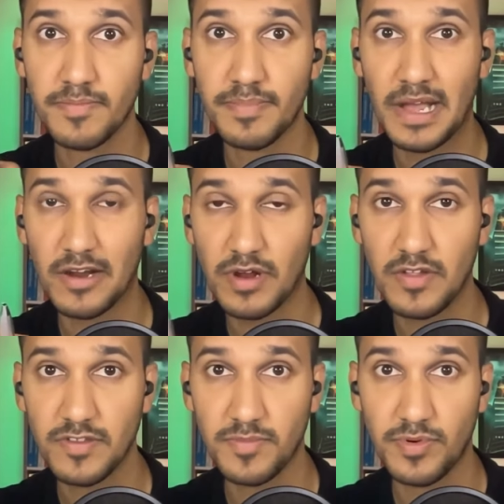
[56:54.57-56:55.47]

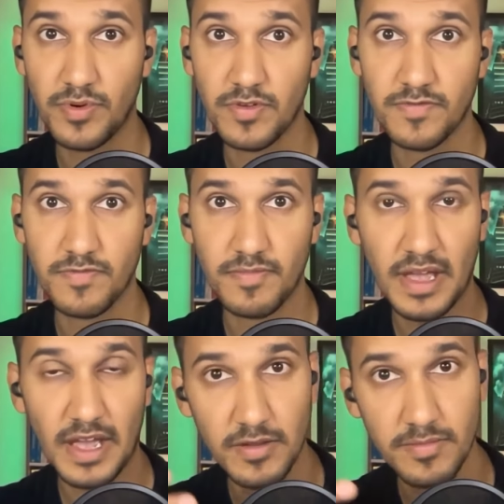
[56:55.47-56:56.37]
background support of
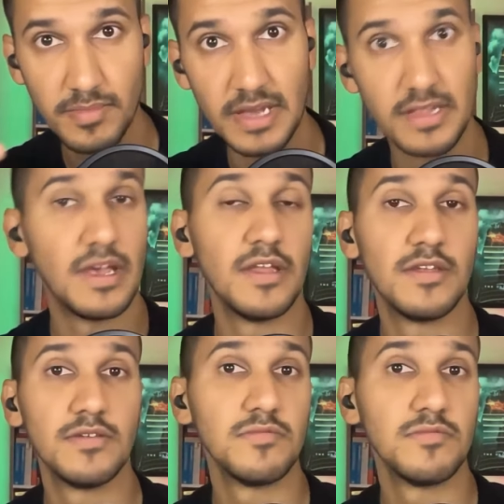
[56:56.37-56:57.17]
how to make that